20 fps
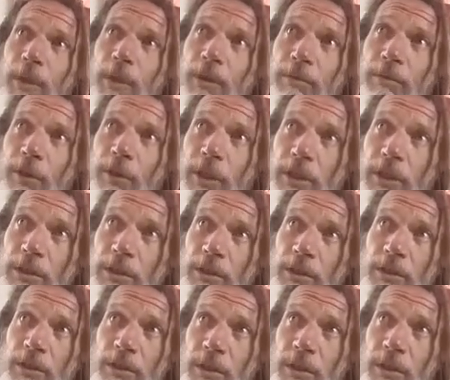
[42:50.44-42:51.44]
For
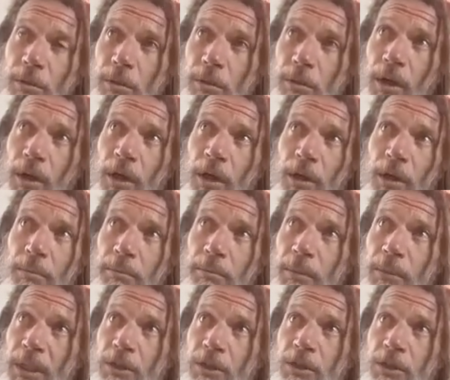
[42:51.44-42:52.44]
instance,
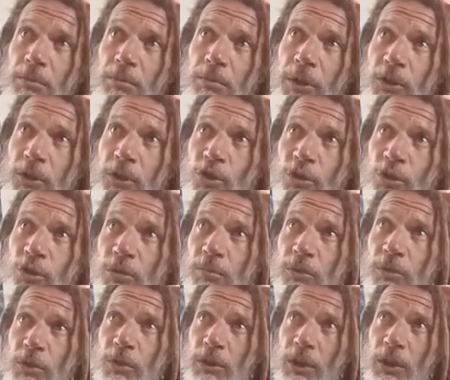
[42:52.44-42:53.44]
medicinal
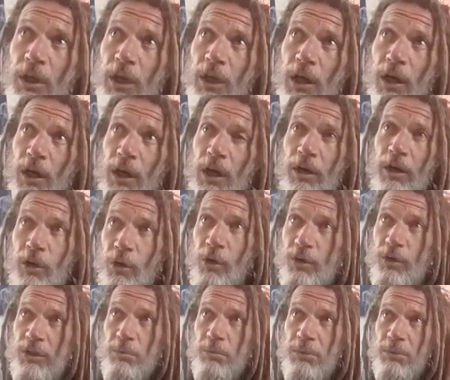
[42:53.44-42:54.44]
mushrooms are known
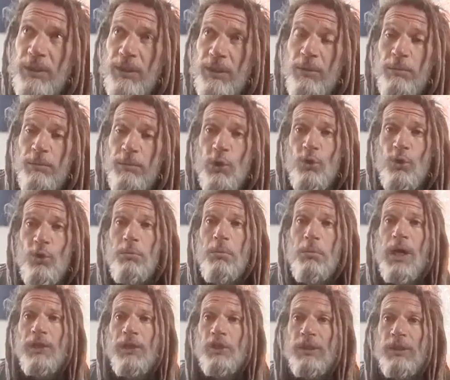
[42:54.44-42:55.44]
to be immune
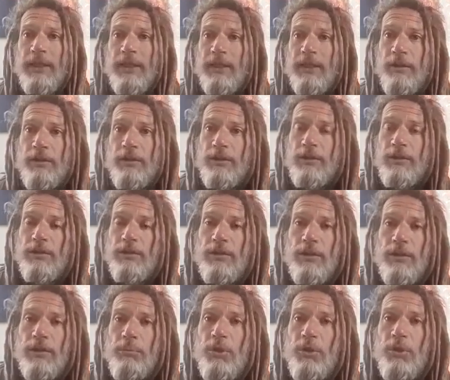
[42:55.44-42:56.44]
modulators,
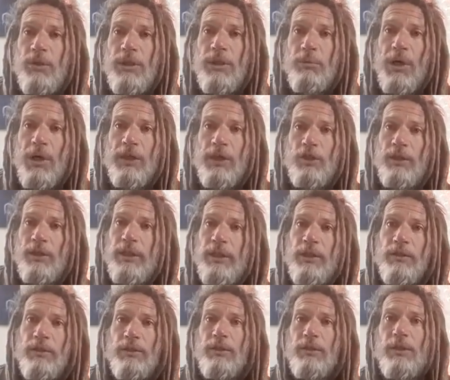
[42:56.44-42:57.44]
immunity modulators.
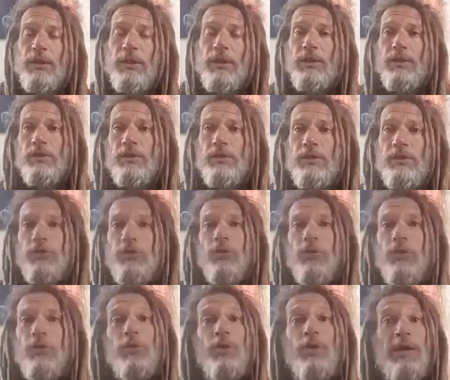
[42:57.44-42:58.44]
So
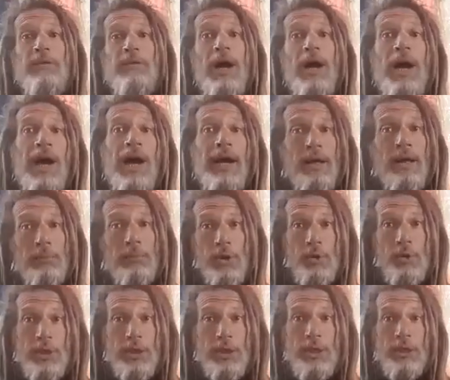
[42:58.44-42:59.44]
if you have high
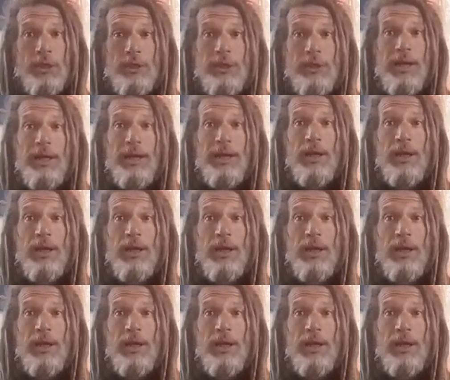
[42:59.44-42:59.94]
immunity, like